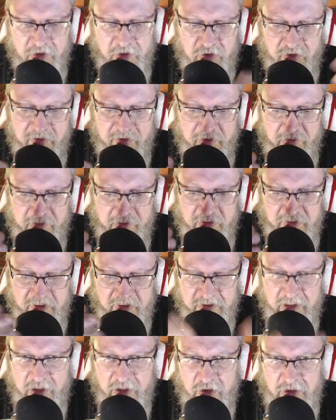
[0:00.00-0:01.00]
truth is
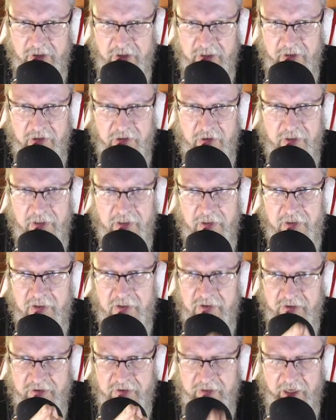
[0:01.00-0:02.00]
essentially the
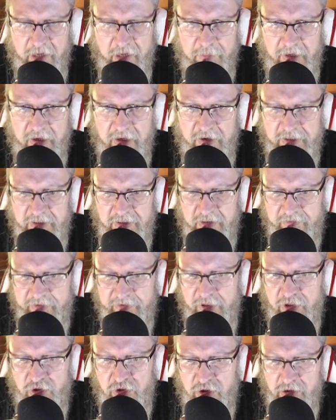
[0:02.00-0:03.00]
stabilized
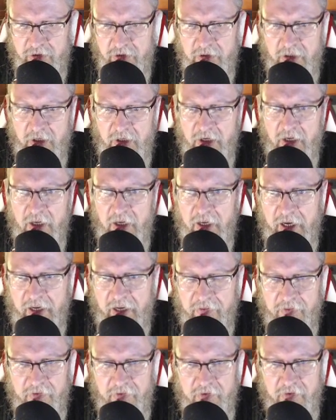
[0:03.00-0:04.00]
version, and